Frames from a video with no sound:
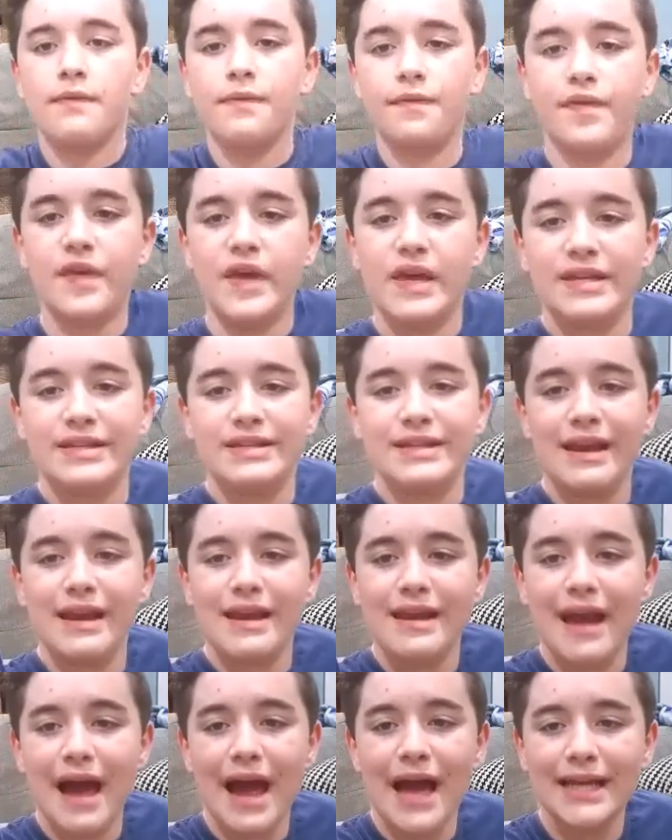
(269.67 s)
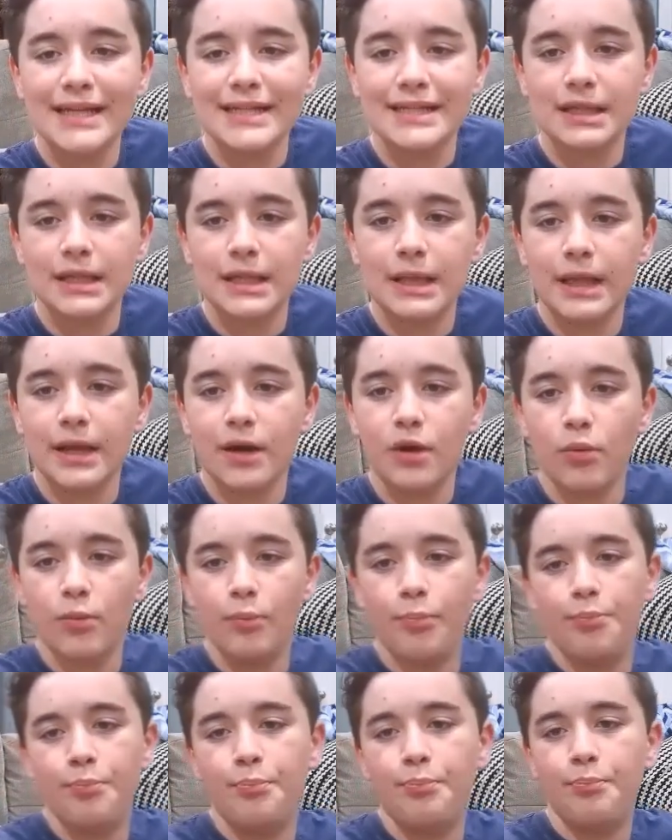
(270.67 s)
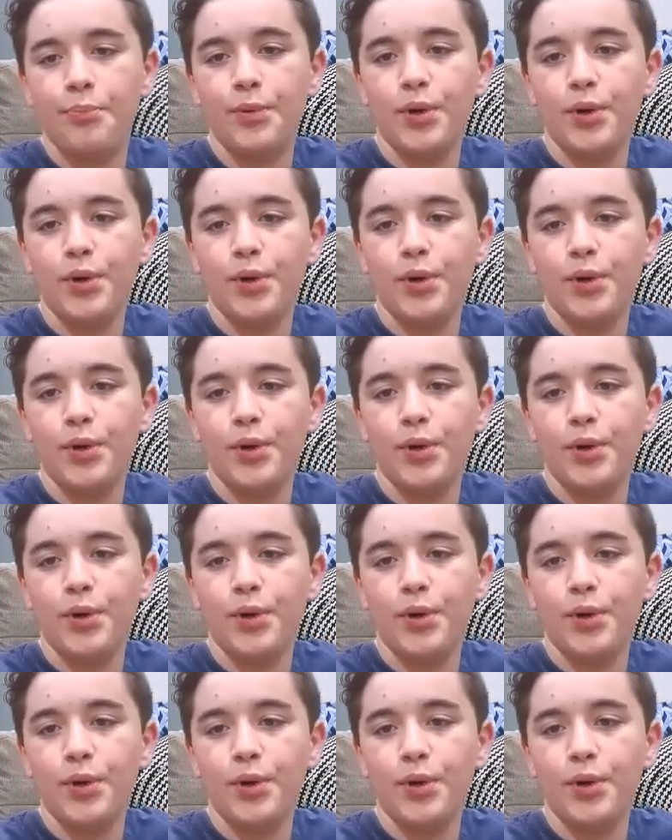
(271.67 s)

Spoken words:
this nice little book.